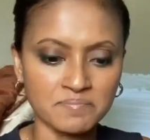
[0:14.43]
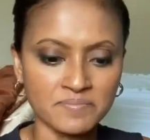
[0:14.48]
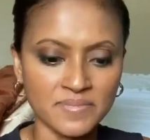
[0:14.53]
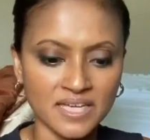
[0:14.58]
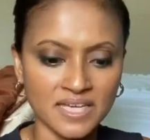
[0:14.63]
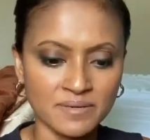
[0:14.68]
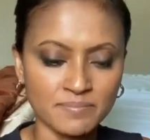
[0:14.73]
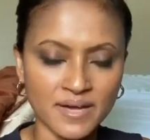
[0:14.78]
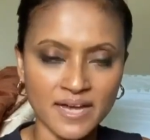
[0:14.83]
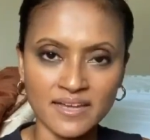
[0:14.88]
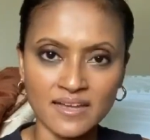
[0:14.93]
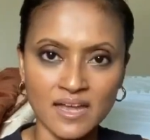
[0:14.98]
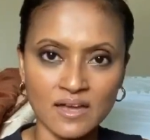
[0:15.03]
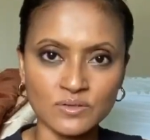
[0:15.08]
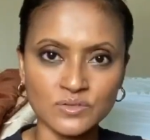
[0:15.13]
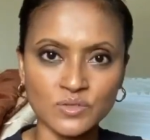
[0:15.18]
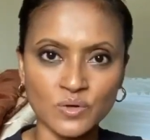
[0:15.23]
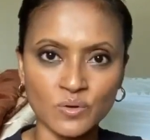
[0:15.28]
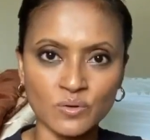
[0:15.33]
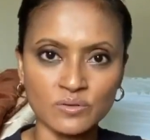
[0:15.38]
in my
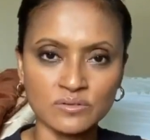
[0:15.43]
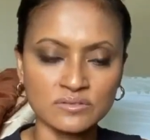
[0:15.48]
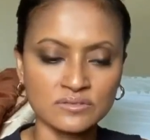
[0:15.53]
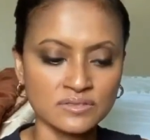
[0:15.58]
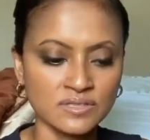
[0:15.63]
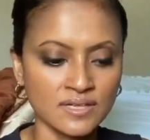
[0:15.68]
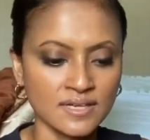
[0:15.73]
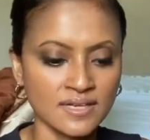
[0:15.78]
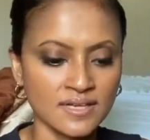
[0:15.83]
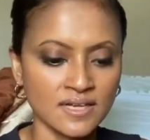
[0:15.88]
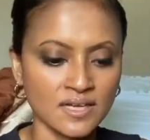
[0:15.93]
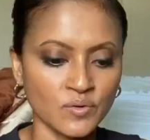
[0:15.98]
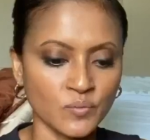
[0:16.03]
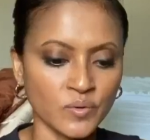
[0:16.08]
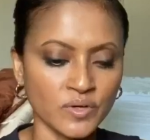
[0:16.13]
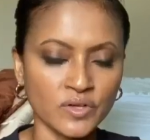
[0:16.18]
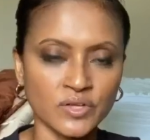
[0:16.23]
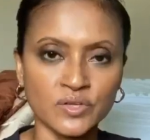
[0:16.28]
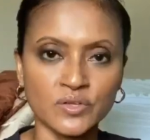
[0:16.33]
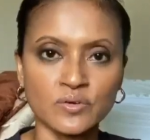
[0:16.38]
household,
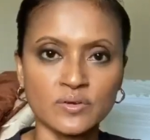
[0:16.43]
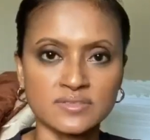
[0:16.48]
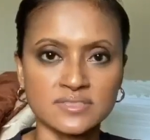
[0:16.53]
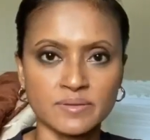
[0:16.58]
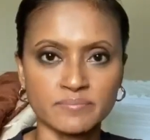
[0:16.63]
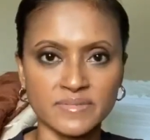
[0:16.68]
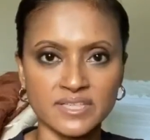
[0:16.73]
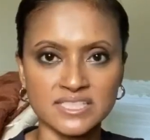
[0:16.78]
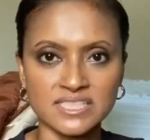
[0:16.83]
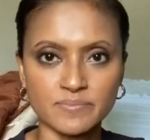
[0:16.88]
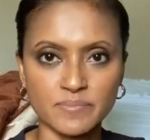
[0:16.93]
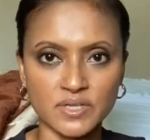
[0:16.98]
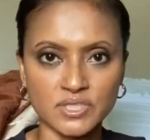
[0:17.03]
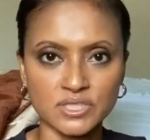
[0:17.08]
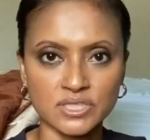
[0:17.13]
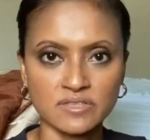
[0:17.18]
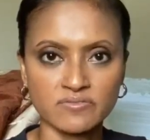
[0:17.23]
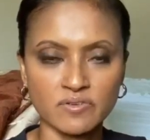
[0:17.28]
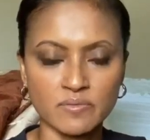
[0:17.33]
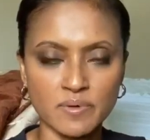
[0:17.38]
we're going to cook something
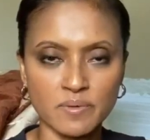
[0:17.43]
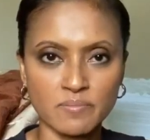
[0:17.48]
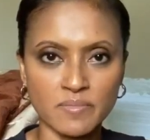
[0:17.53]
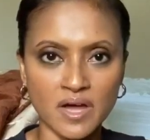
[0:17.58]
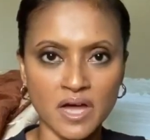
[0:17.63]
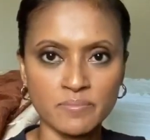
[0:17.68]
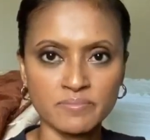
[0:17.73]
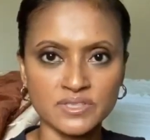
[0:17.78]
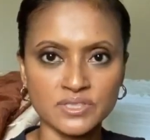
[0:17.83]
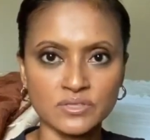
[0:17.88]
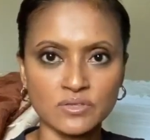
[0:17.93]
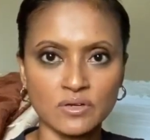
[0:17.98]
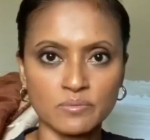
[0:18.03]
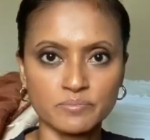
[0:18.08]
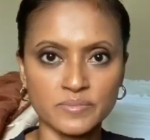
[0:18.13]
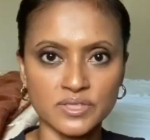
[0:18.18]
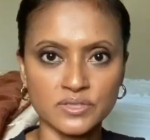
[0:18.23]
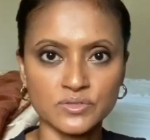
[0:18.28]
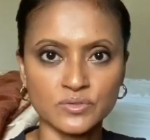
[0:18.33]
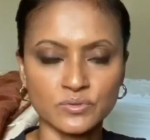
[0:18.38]
special for my mom. It's called
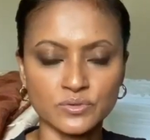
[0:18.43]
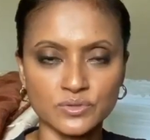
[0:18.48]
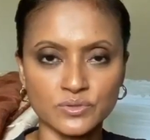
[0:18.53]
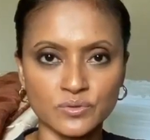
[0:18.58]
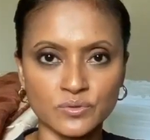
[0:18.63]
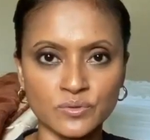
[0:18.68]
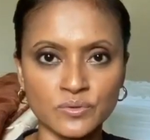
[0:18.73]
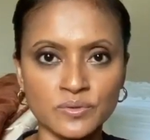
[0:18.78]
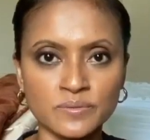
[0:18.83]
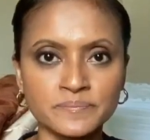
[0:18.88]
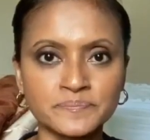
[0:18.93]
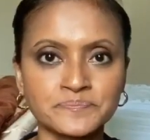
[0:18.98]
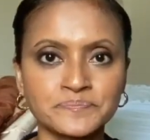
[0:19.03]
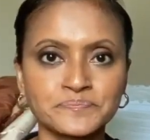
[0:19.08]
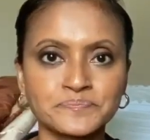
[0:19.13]
mee soto.